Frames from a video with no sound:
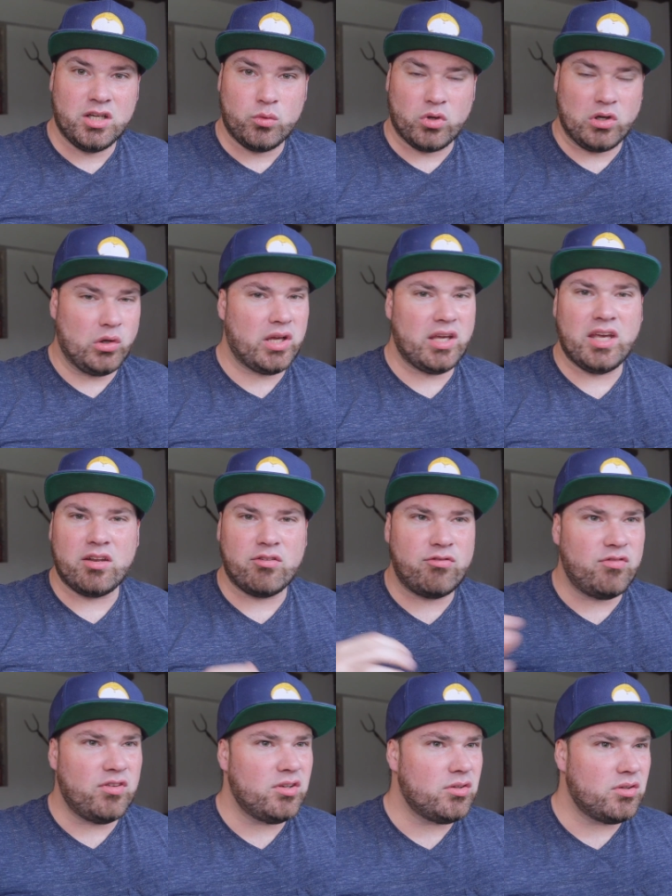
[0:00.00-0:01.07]
We're looking at a
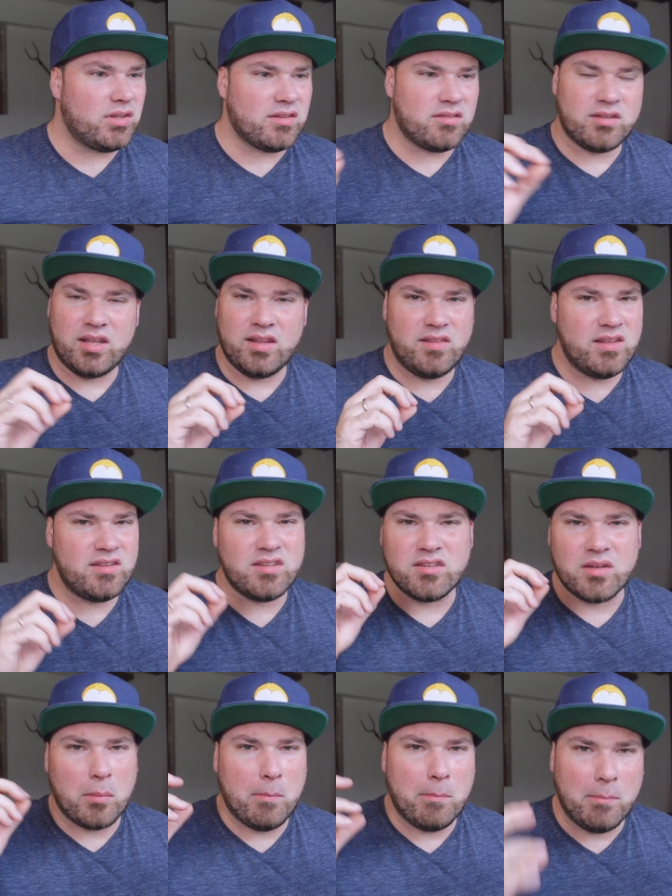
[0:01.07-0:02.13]
field, it's, it, this is
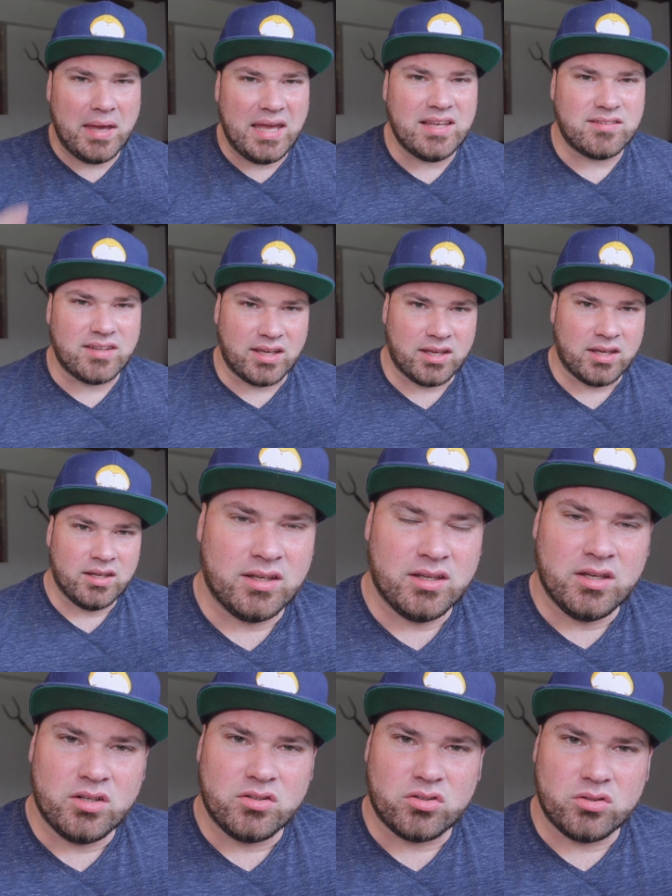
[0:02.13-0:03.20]
amazing.
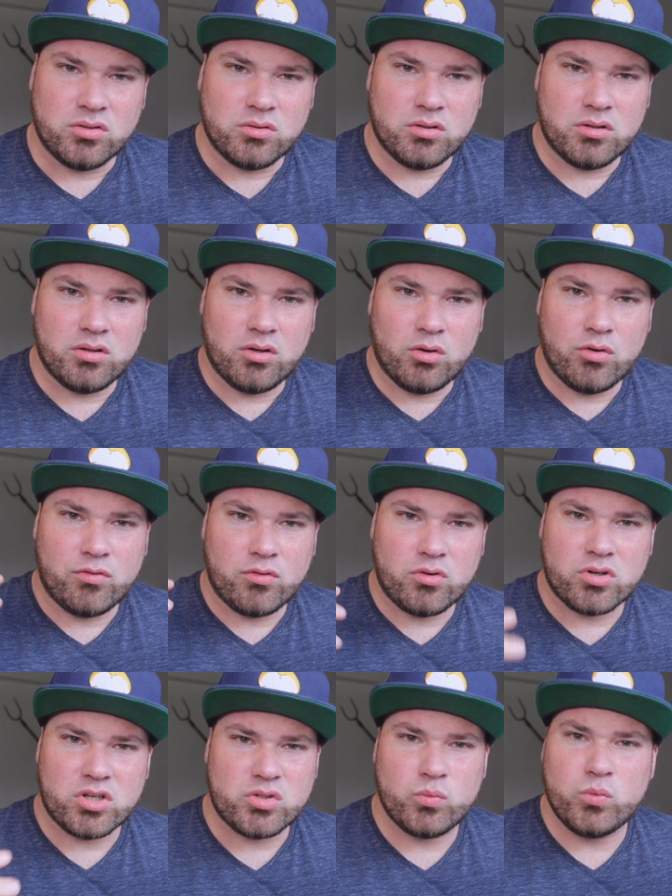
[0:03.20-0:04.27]
So of
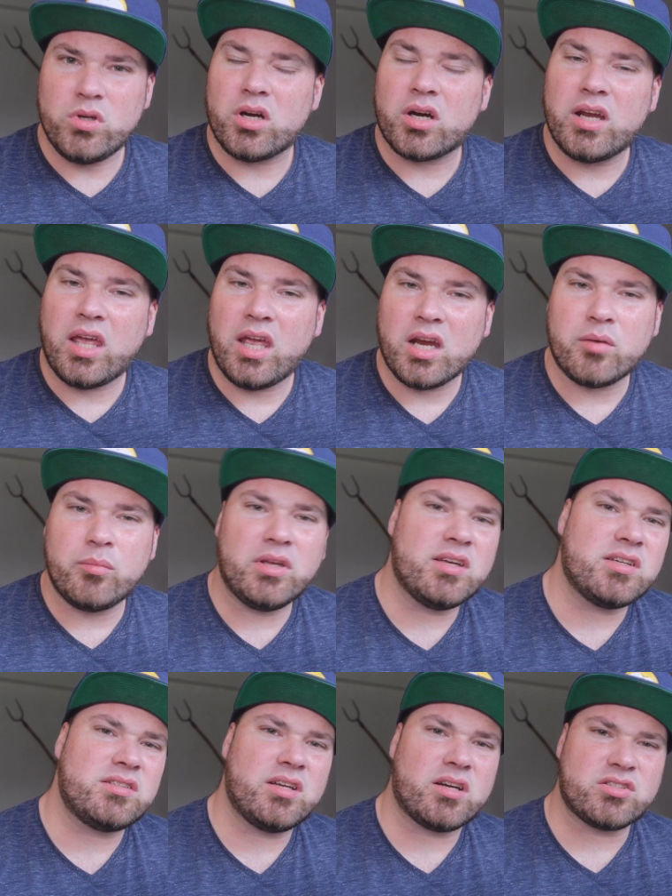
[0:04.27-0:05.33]
course we are here
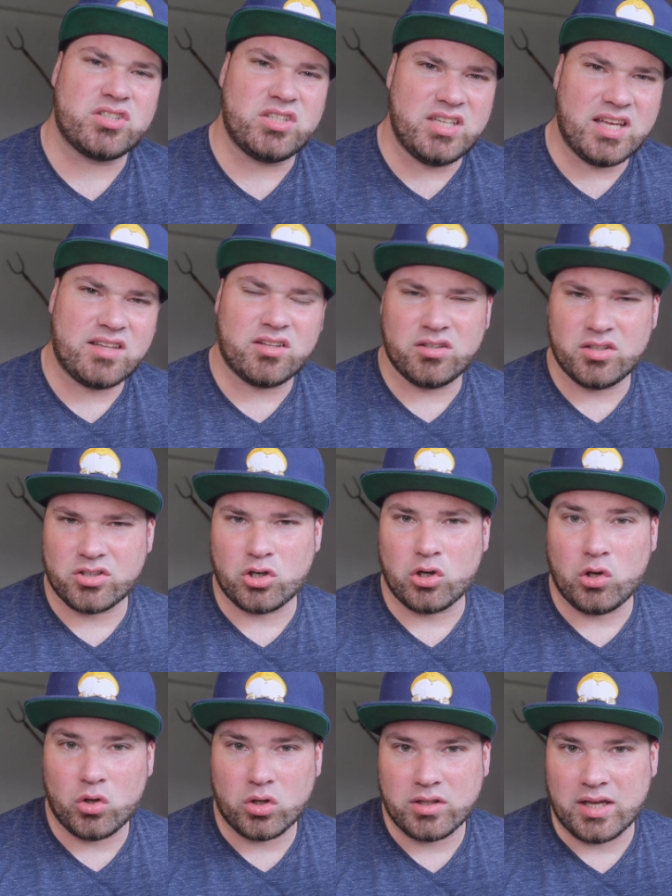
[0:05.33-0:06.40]
because there's yet another
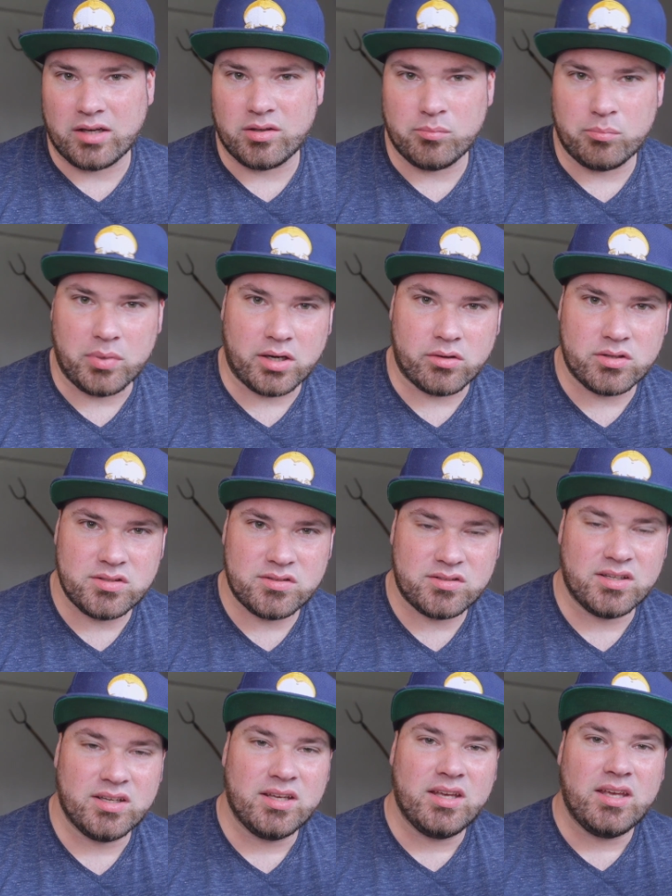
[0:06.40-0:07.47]
lockdown in Paris
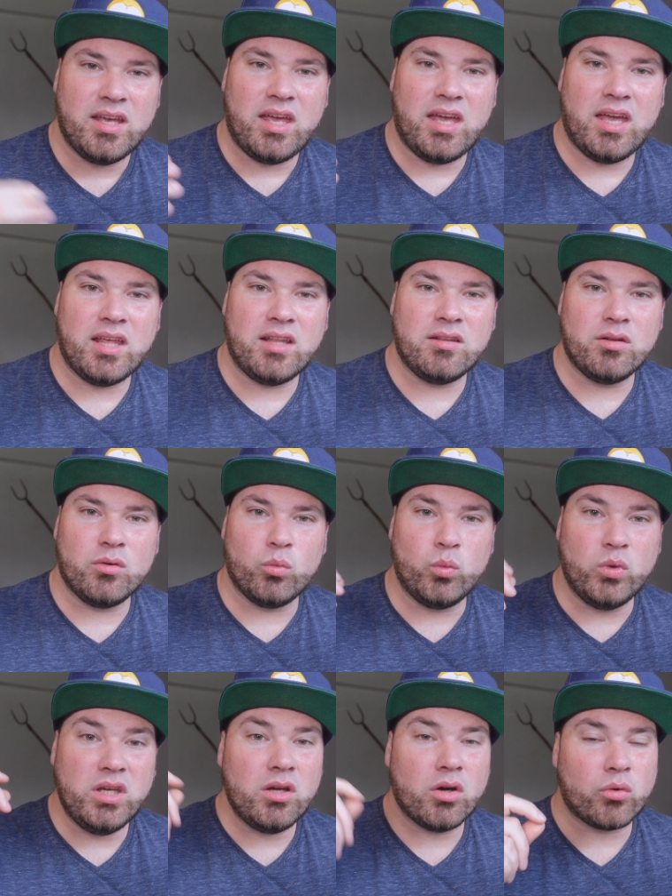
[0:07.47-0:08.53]
and
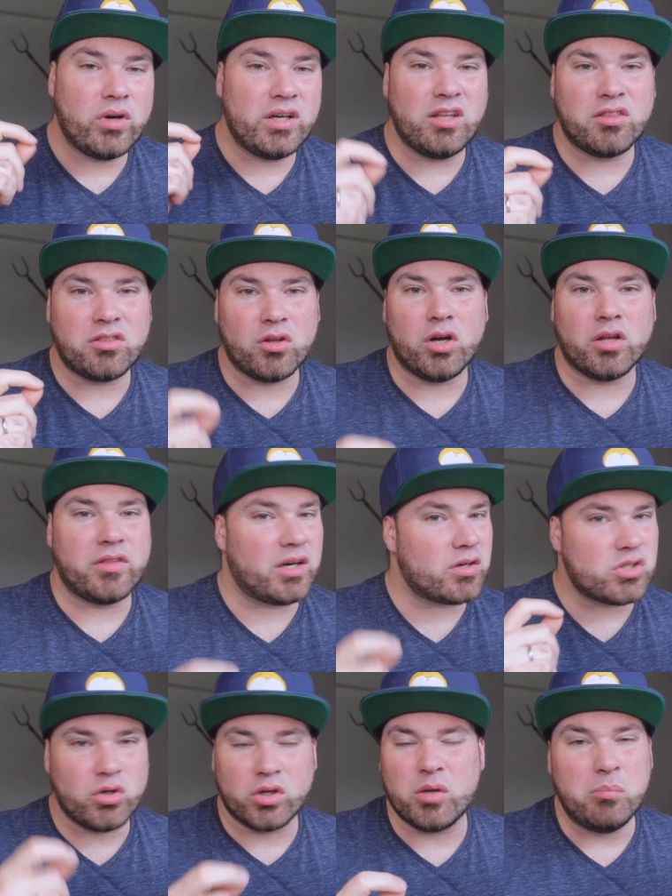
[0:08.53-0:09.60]
we already thought
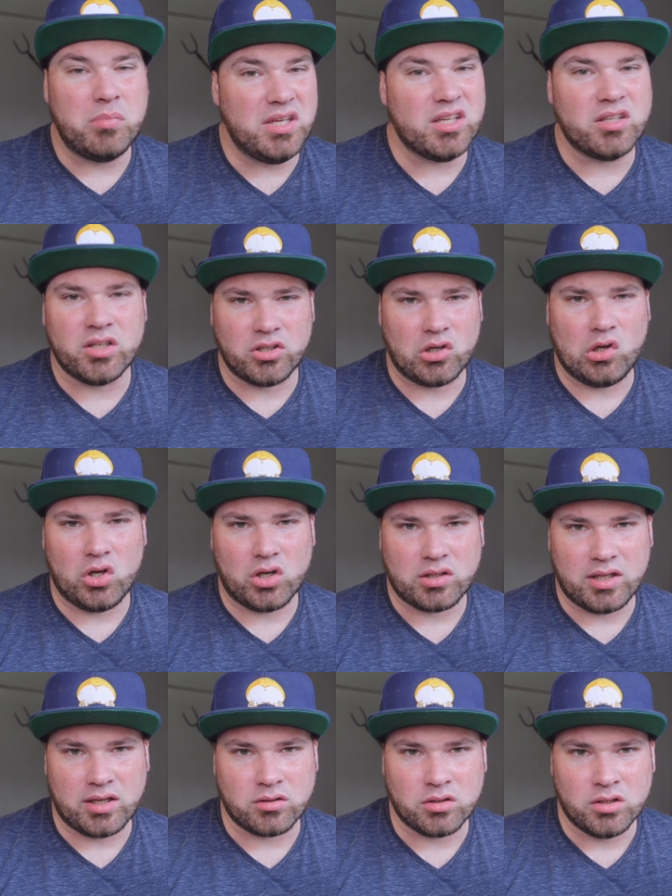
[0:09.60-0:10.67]
there's going to be another
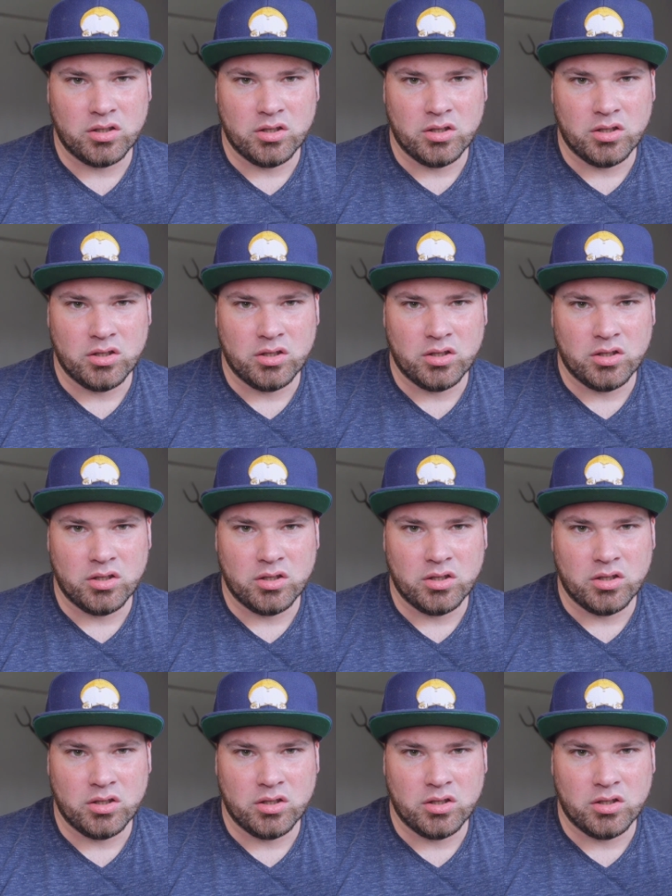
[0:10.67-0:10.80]
lockdown.